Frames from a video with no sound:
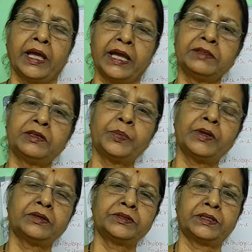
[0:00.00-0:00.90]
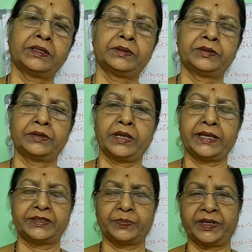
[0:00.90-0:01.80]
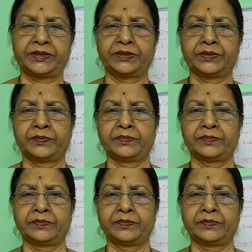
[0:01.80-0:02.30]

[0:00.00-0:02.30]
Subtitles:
anthropological aspect.